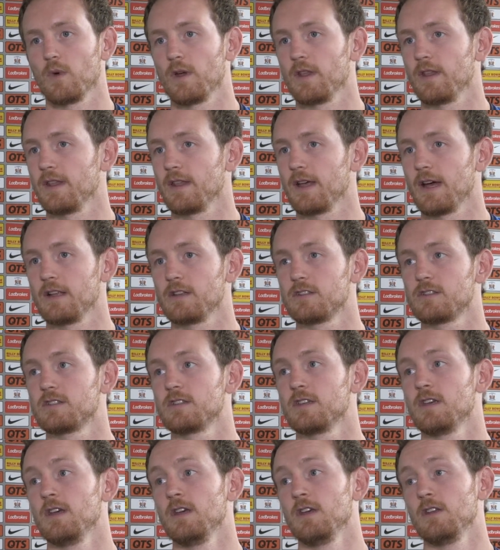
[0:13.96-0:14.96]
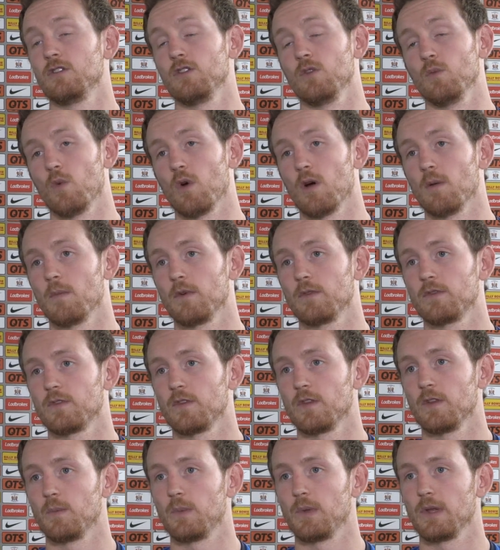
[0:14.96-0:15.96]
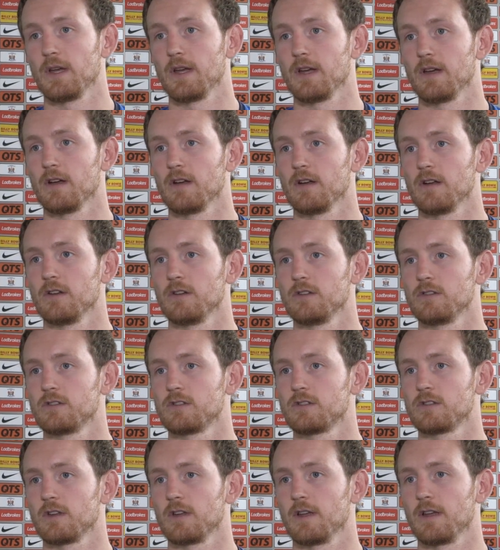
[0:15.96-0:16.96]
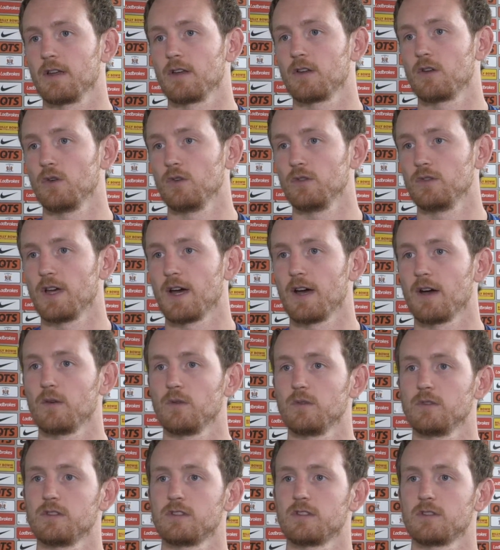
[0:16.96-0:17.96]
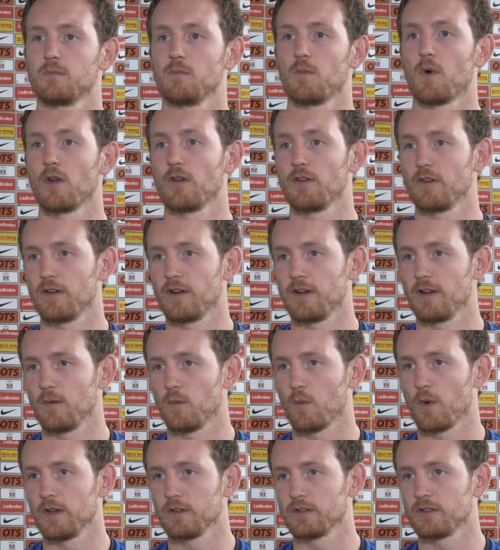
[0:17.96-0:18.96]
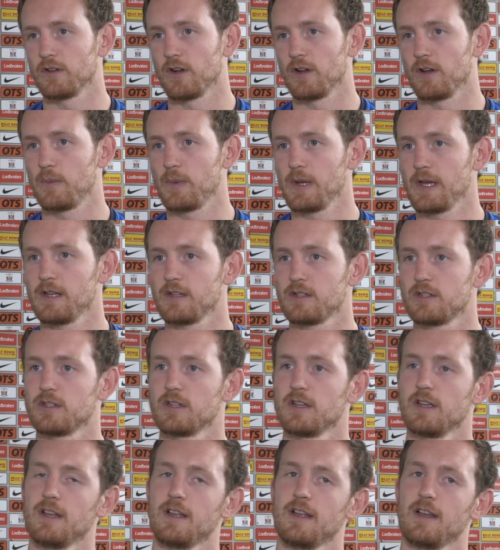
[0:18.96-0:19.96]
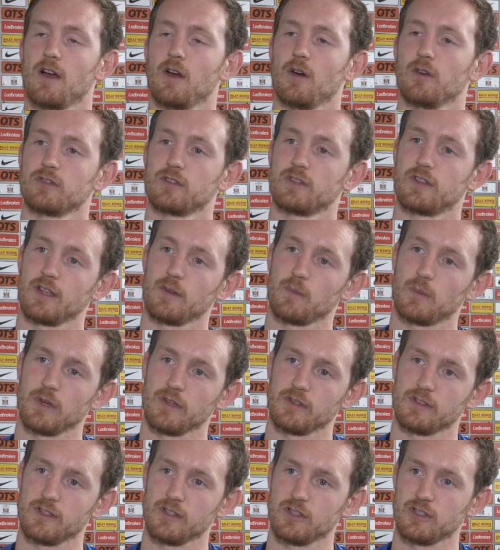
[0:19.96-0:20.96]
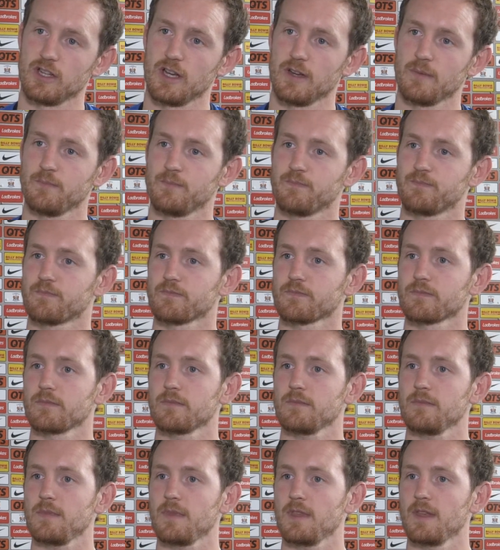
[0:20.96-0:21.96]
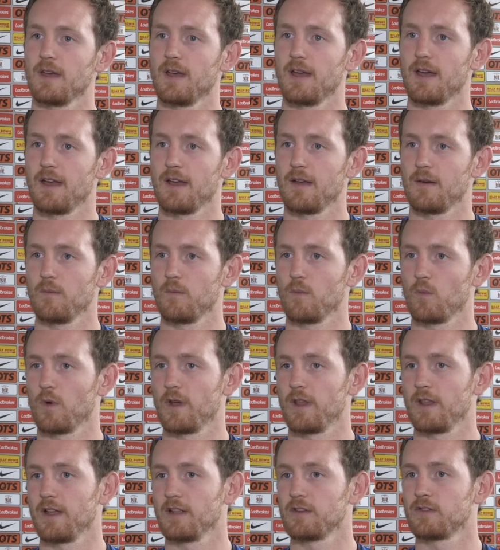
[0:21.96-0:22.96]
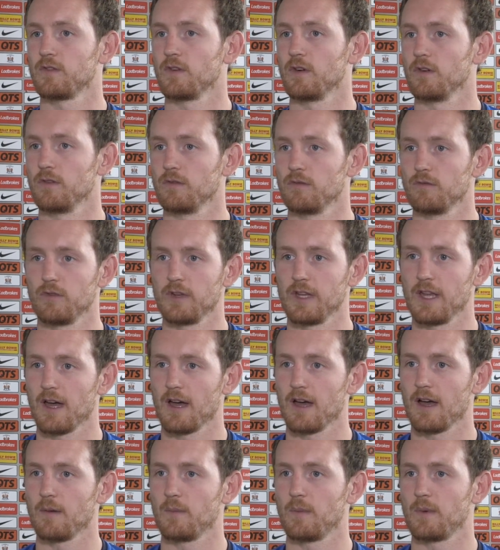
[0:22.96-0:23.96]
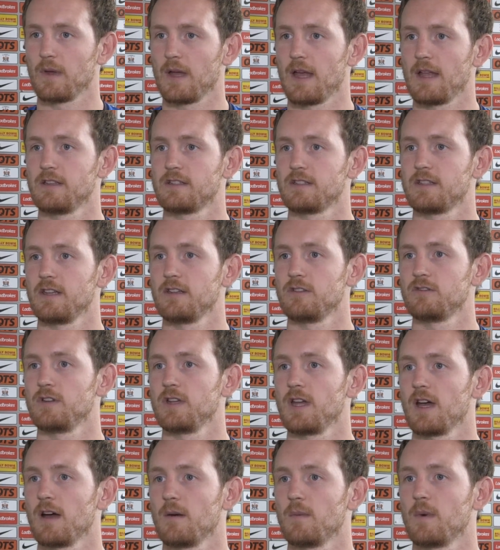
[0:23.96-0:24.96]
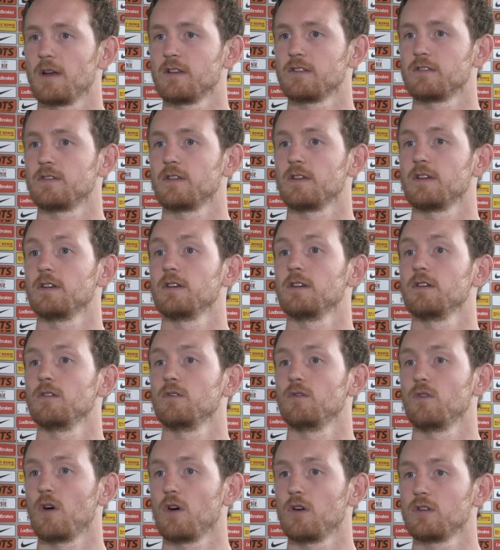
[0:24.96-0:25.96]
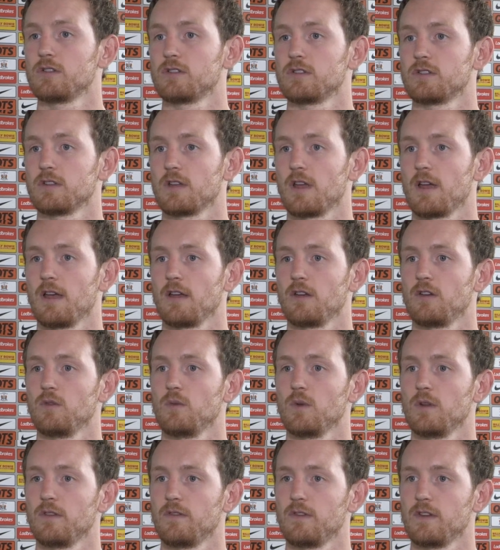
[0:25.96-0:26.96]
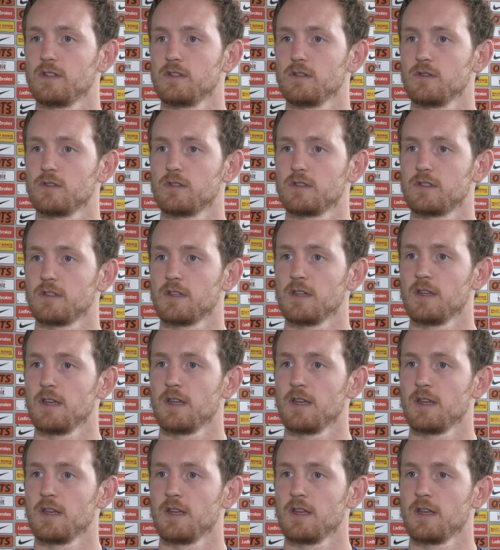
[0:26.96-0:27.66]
whether that's doing warm-ups for the players, cool downs, monitoring them whilst they're on the pitch. I also take the players in the gym, whether that's for rehab, end-stage rehab. Asked Ross Goodwin, the physios,